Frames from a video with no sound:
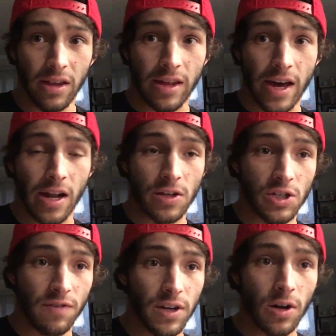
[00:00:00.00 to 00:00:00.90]
that
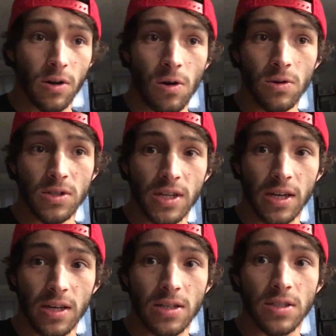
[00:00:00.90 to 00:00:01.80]
achieving your goals
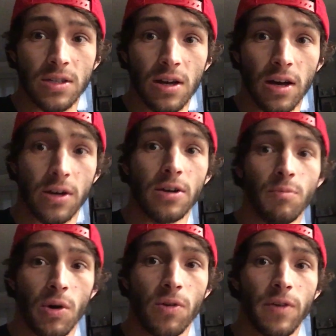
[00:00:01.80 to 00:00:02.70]
is a good
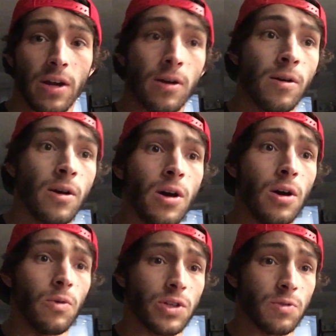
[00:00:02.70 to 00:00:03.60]
motivator,
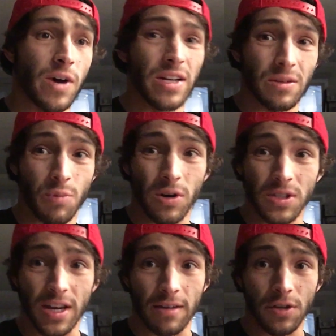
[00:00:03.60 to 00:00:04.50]
which is why it's important
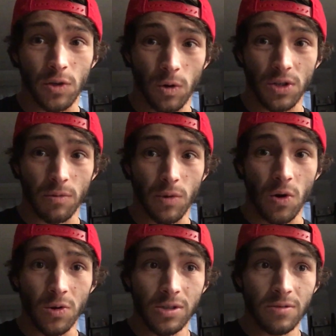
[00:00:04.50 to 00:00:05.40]
to have short-term
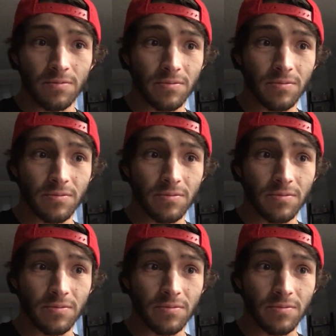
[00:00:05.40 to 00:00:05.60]
goals.